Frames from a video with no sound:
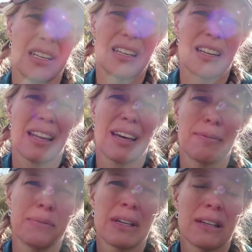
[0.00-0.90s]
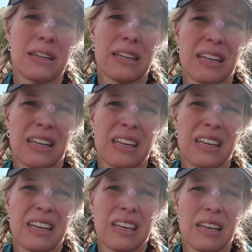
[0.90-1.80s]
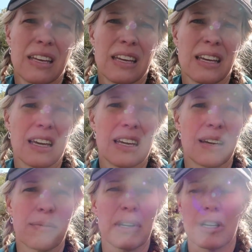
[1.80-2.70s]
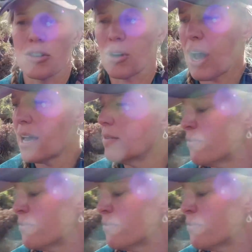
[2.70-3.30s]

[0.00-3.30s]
need to climb. And I'm gonna try